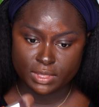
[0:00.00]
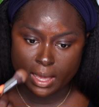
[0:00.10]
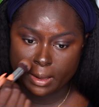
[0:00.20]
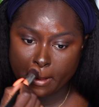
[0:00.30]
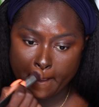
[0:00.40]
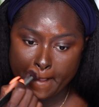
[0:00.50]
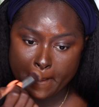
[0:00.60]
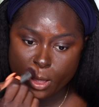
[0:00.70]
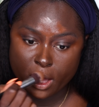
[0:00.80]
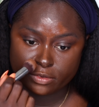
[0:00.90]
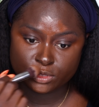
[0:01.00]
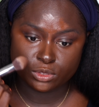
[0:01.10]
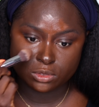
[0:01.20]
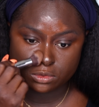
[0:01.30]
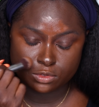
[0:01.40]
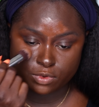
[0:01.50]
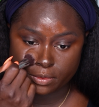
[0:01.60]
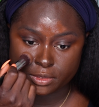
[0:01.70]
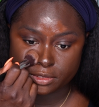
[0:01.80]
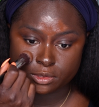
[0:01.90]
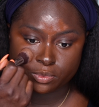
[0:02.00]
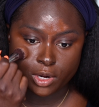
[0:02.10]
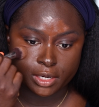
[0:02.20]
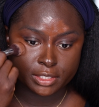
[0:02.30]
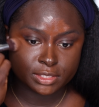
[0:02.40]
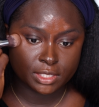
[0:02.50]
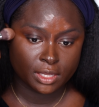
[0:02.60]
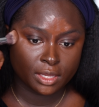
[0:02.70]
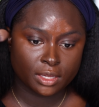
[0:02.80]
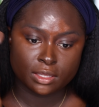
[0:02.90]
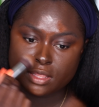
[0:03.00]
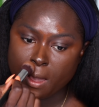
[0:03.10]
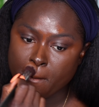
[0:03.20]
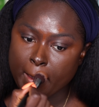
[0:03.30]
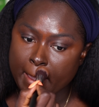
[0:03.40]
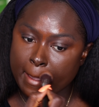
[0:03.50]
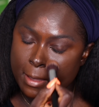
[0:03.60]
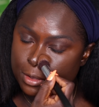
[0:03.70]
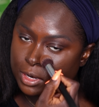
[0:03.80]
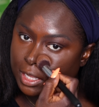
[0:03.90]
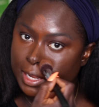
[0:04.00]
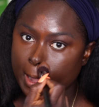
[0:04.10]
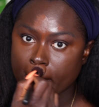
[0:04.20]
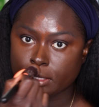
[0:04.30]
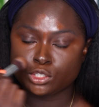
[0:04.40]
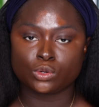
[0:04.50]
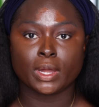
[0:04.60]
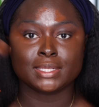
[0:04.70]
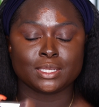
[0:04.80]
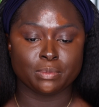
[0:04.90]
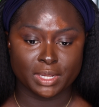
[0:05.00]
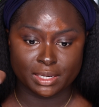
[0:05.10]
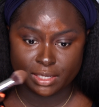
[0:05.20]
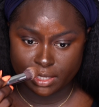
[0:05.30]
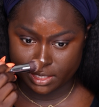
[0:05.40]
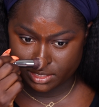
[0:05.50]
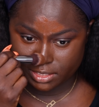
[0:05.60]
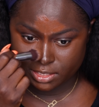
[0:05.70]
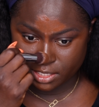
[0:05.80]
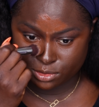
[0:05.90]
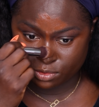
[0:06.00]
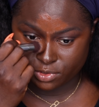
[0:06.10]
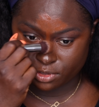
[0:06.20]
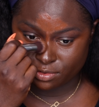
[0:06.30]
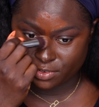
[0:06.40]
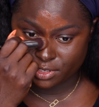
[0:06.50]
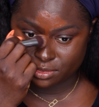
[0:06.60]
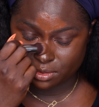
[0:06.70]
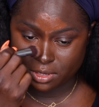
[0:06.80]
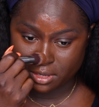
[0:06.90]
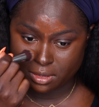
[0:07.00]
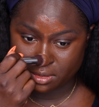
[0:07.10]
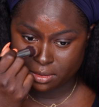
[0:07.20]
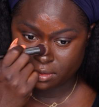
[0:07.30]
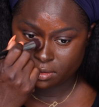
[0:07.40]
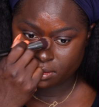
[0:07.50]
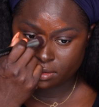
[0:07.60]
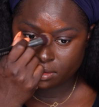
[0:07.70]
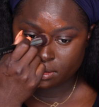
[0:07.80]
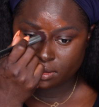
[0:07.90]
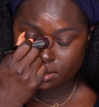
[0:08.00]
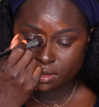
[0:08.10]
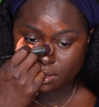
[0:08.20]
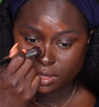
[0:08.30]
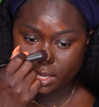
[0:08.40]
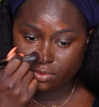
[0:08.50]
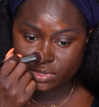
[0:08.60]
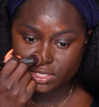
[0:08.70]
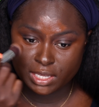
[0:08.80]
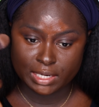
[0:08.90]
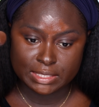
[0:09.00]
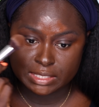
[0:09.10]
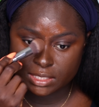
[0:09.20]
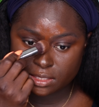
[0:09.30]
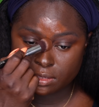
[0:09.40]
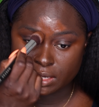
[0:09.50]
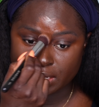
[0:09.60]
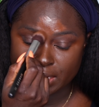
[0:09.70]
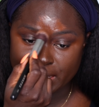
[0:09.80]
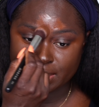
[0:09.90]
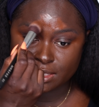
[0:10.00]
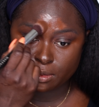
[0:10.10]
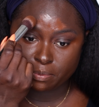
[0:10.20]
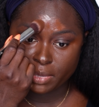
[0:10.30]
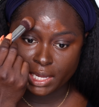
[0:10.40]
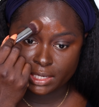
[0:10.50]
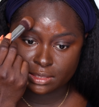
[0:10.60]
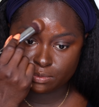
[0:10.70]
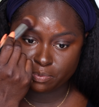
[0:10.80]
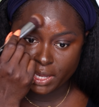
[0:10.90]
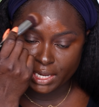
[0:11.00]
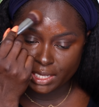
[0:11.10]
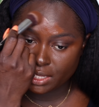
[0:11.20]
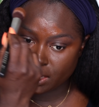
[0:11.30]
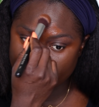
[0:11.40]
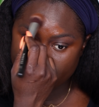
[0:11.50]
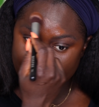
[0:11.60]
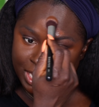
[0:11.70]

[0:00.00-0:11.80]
that, you have to use very little product. That way you're not like trying to blend it and it takes over your face, okay? And once again, it's just a light pad patting